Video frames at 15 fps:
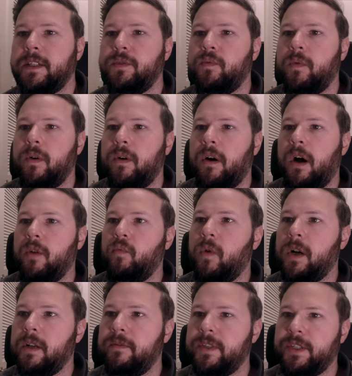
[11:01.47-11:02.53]
is on
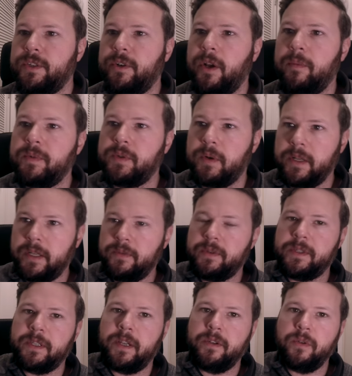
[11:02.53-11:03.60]
one of his trips when he
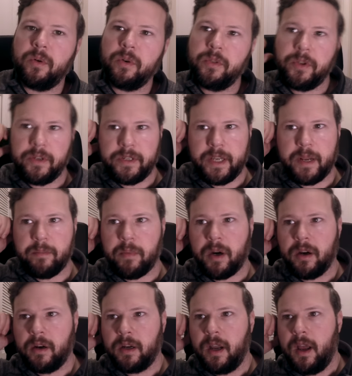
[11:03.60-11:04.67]
was in northern
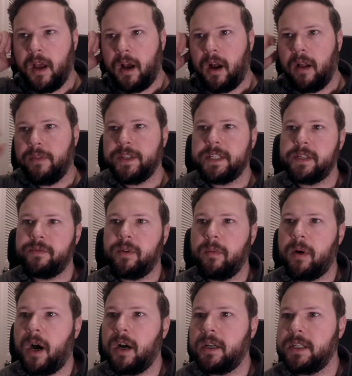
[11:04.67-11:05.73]
Denmark. Uh, this is from
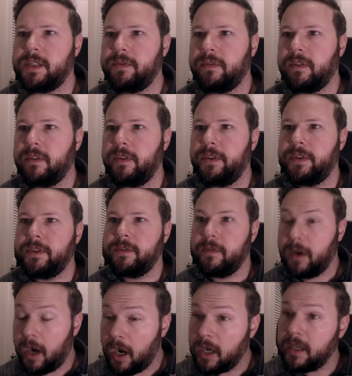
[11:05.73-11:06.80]
August 1st,
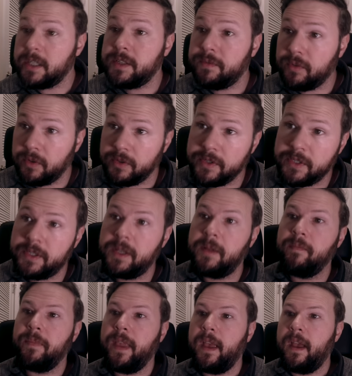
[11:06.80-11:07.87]
August 1st,
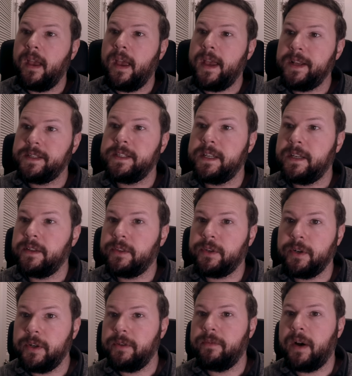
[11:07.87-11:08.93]

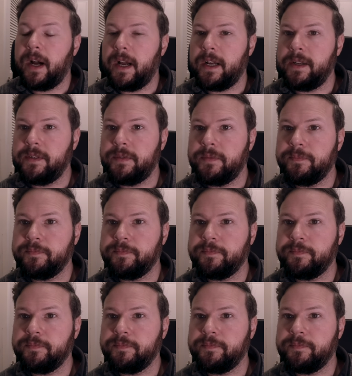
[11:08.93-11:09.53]
1835.